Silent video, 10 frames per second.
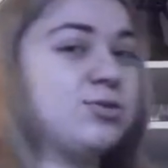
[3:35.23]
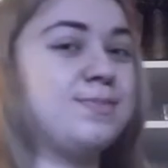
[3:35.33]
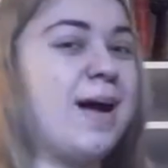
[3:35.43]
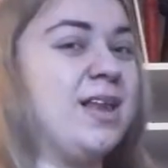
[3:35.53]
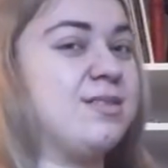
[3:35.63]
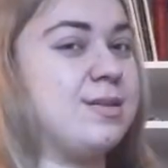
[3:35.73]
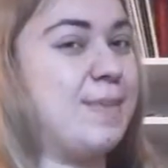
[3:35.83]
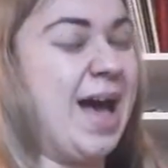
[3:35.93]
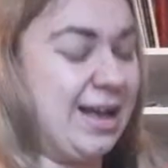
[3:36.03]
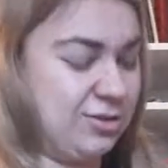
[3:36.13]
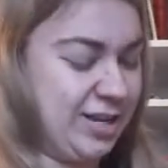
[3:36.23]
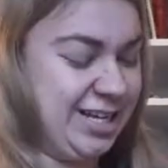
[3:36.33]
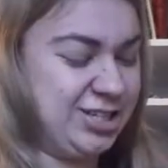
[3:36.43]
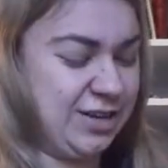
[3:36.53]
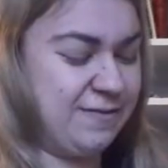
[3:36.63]
to balance the pan on it
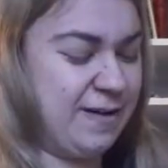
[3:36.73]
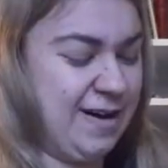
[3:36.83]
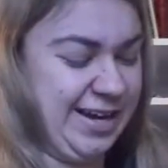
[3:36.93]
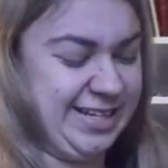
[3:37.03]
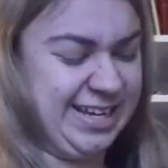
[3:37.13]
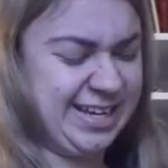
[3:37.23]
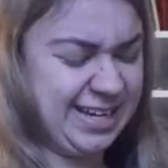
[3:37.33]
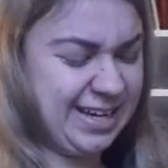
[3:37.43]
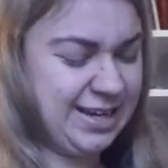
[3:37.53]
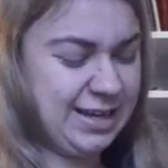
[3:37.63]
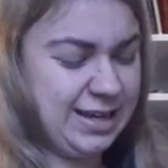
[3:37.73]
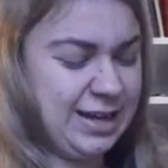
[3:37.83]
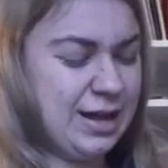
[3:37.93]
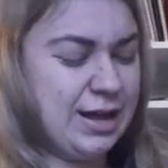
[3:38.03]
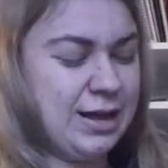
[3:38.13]
just fine.
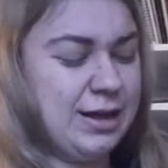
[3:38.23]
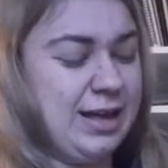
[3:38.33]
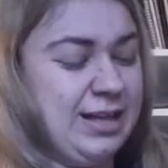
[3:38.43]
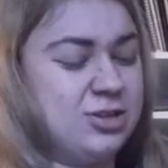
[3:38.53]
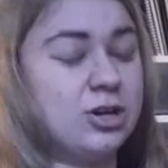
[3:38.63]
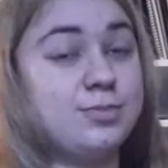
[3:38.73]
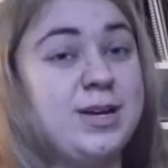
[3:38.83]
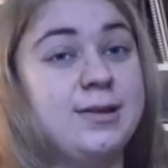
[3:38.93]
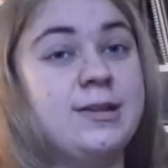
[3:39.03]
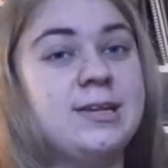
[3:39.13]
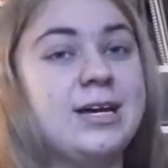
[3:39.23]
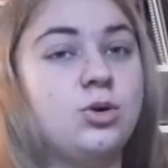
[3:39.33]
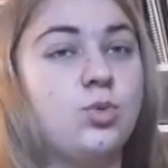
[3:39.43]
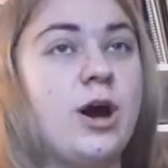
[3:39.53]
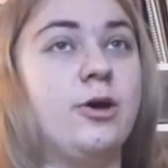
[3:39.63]
It took me a little
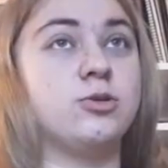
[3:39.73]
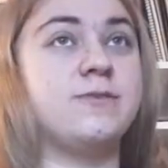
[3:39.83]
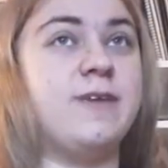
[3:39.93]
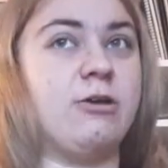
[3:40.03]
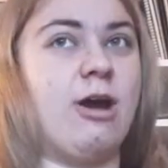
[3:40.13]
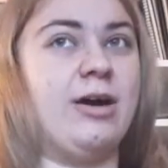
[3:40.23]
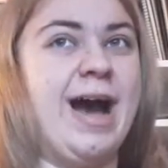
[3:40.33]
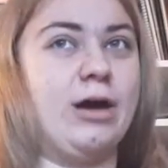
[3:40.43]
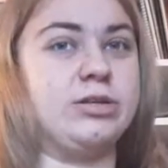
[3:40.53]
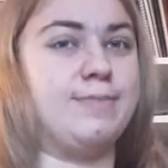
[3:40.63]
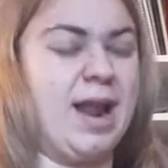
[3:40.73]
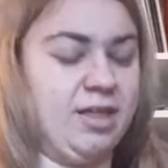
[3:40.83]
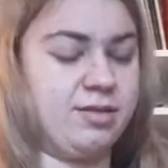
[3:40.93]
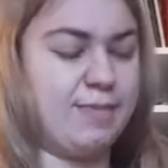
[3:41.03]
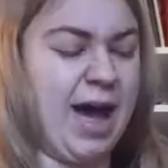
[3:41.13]
while to figure out how to
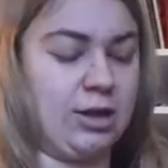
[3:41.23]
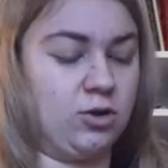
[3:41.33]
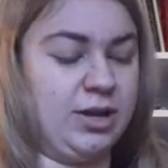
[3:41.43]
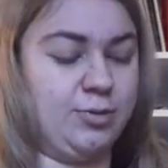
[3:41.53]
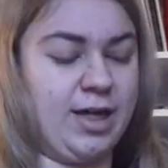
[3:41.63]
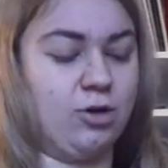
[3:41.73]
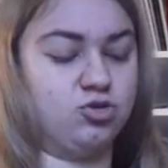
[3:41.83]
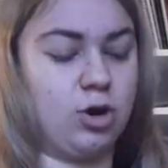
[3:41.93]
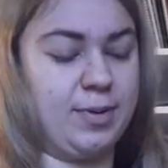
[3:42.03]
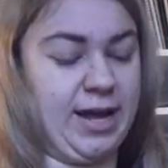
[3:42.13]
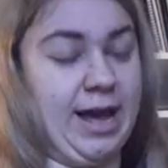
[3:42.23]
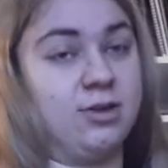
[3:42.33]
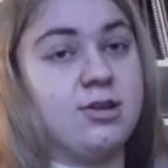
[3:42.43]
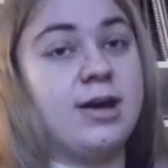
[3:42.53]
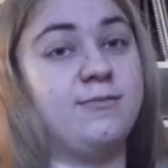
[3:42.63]
balance a pan on it without dropping it,
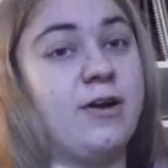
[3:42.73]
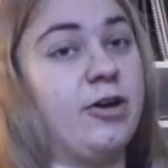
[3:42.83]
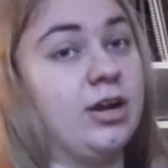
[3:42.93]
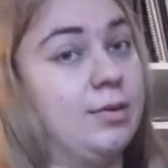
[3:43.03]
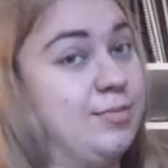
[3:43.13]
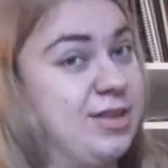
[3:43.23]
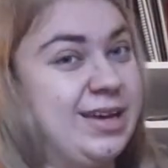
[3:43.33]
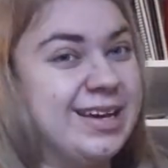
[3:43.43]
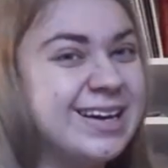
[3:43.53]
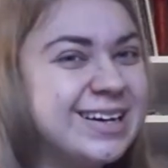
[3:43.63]
because I am very clumsy.